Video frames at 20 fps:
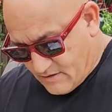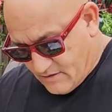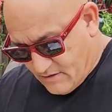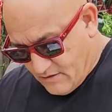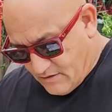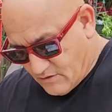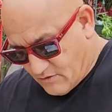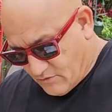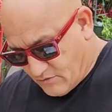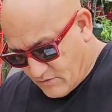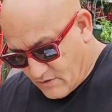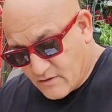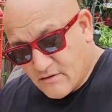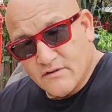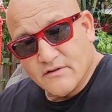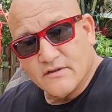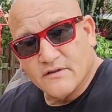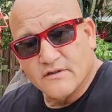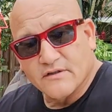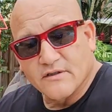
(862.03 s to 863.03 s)
You know,
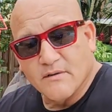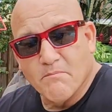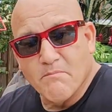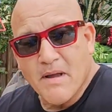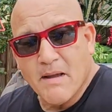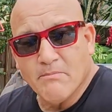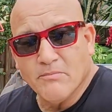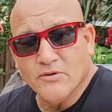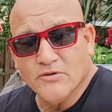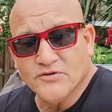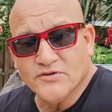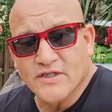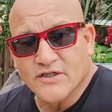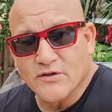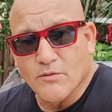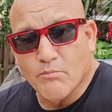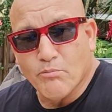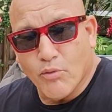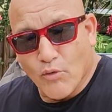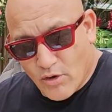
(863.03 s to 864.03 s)
the members and
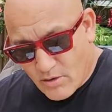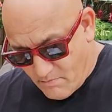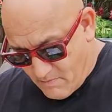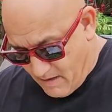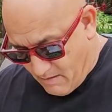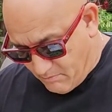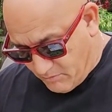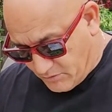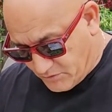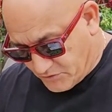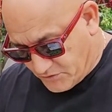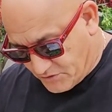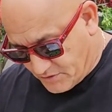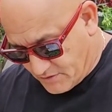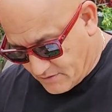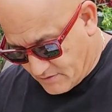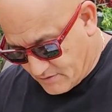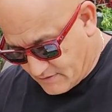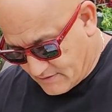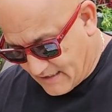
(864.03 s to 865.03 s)
the board members,
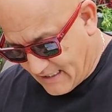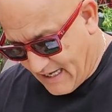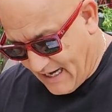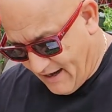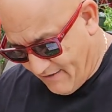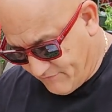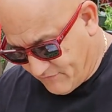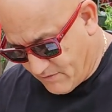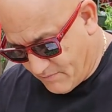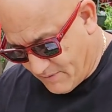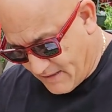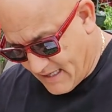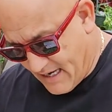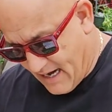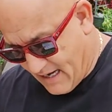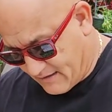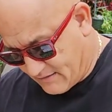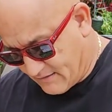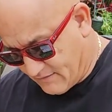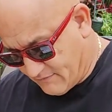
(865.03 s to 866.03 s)
they have to be
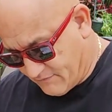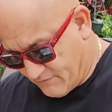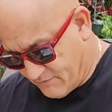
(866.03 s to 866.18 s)
active